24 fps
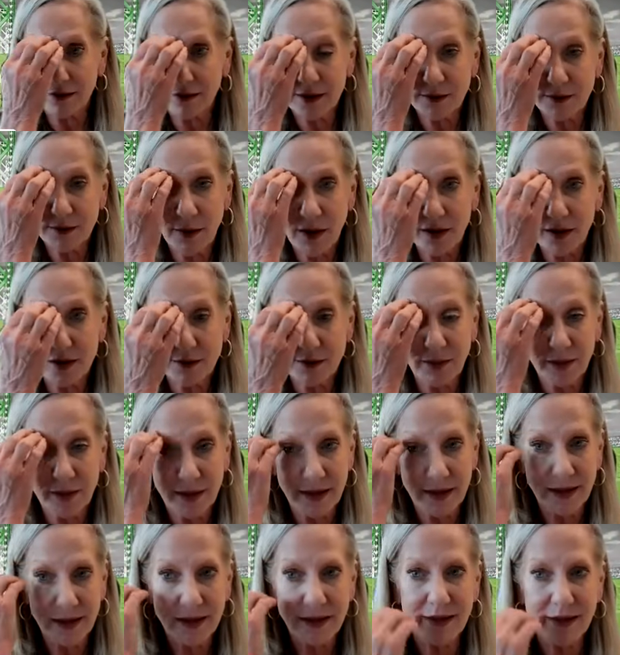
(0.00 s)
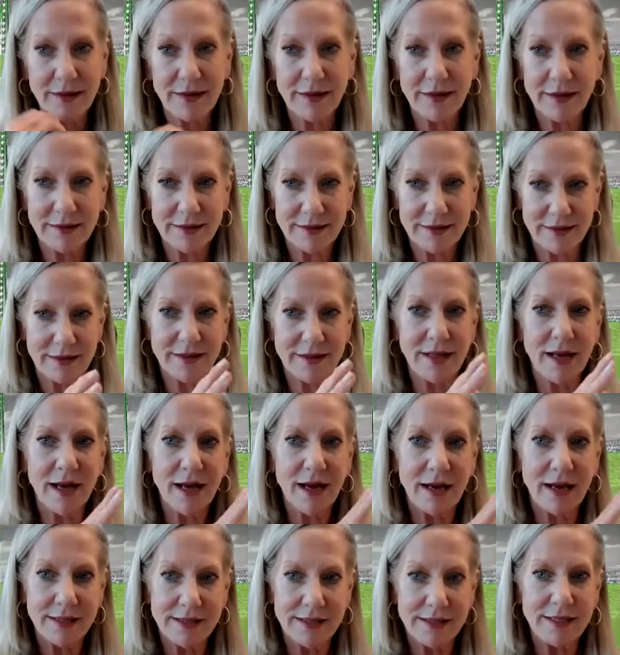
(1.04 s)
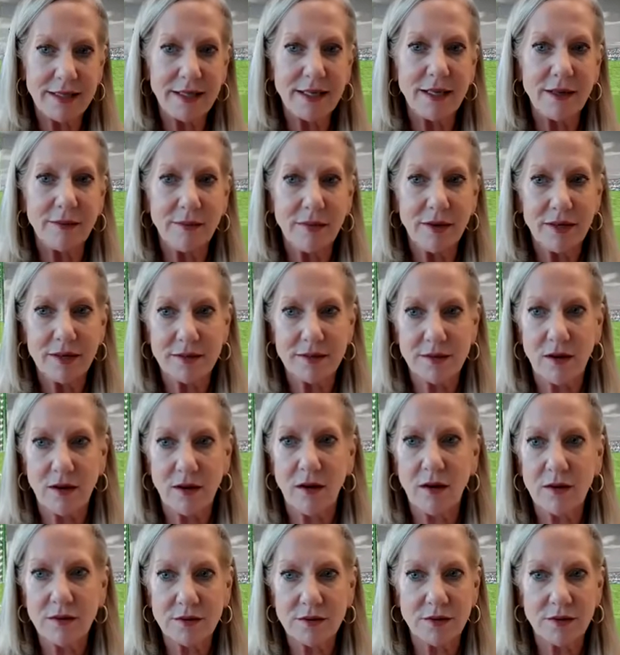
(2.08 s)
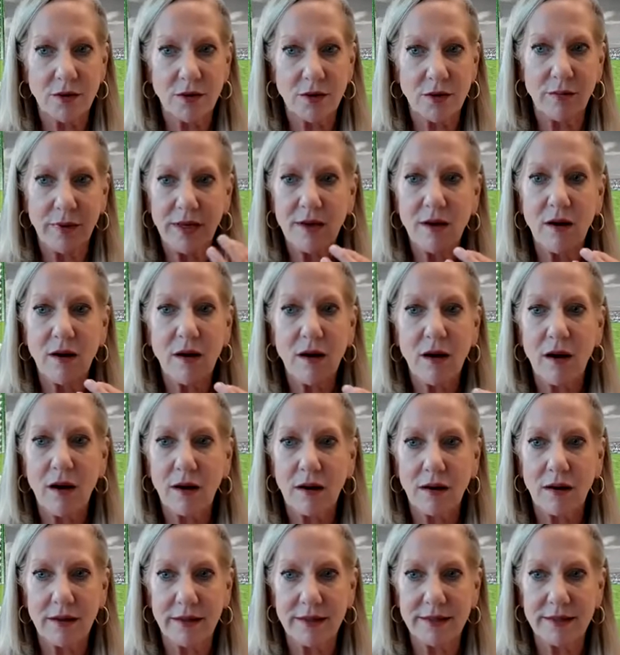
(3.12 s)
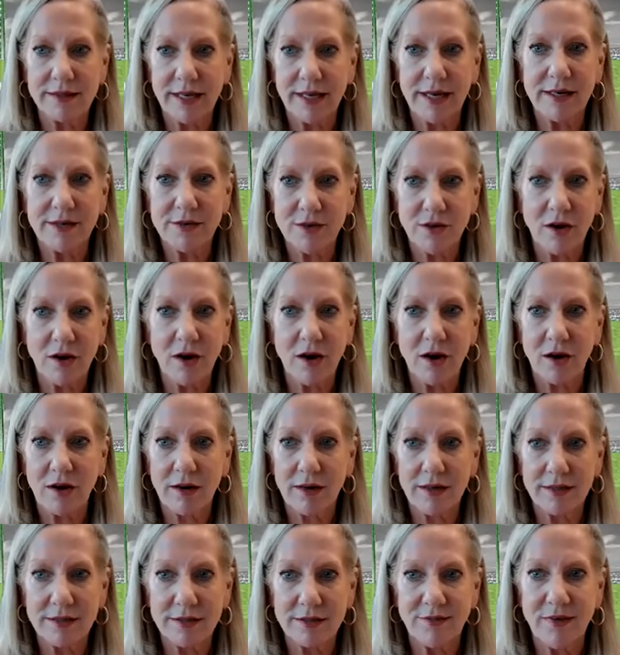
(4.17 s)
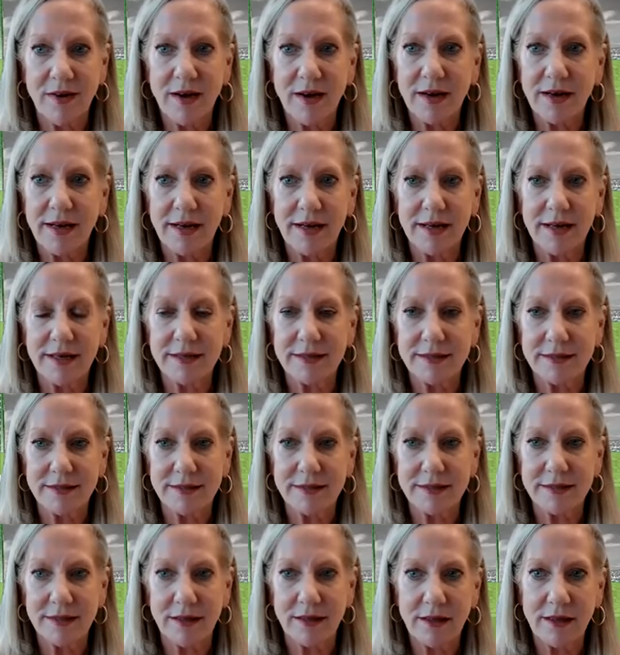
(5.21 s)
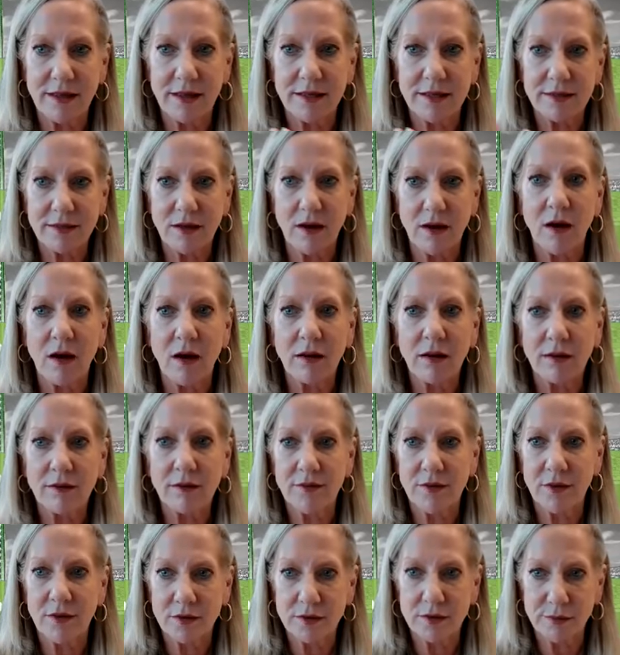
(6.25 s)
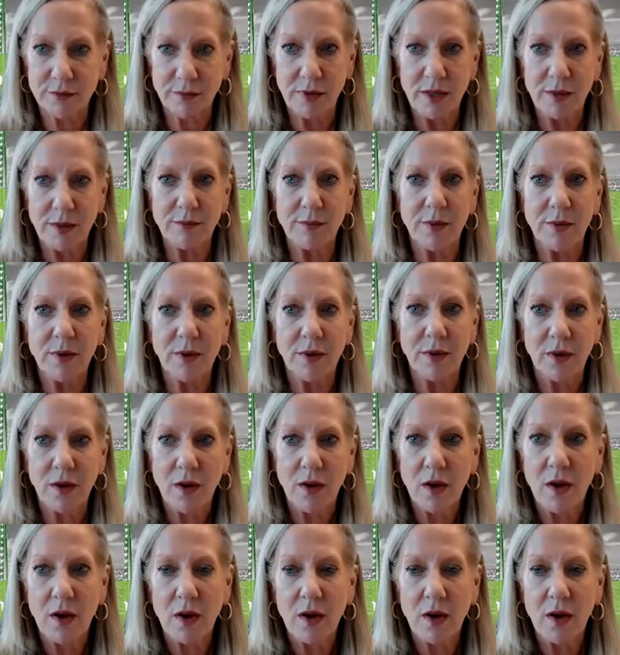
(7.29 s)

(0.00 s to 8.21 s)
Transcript: response plan is IT, but it's also PR, it's HR, it's finance, it's all of those people.